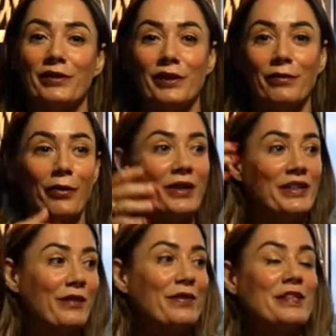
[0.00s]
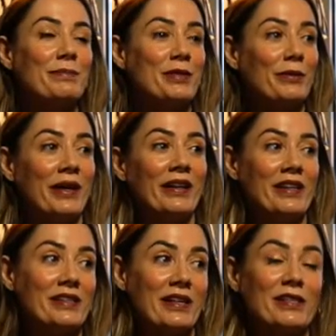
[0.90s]
The only difference between,
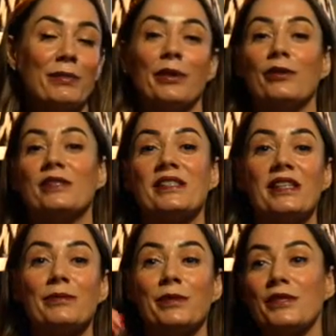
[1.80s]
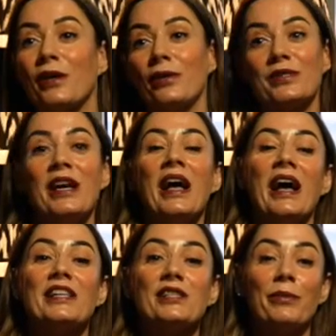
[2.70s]
let's say, someone who's 6 months old
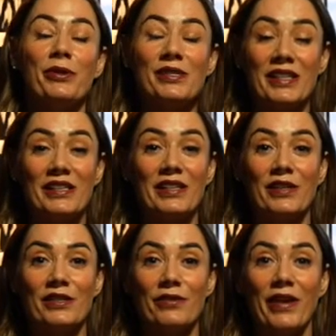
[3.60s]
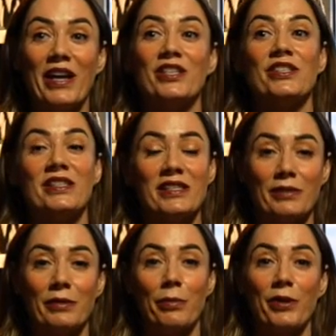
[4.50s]
and someone who's 60 years of age is
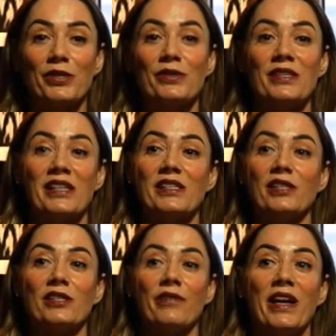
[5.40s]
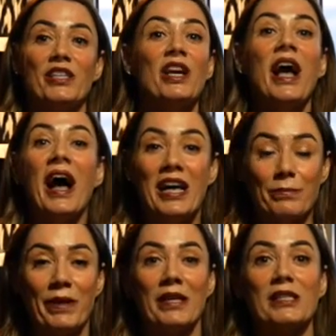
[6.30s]
the person who's 60 years of age has
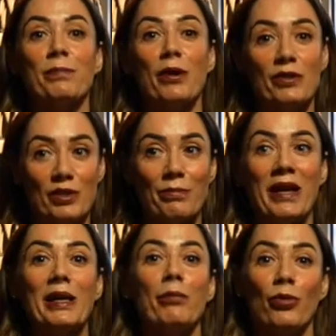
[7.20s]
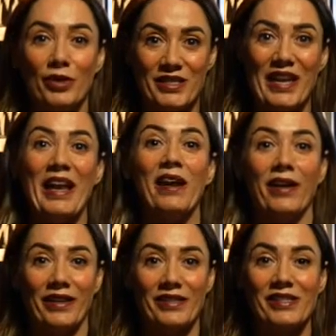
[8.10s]
been exposed to many more
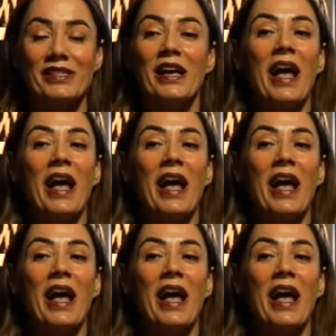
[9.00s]
daylights.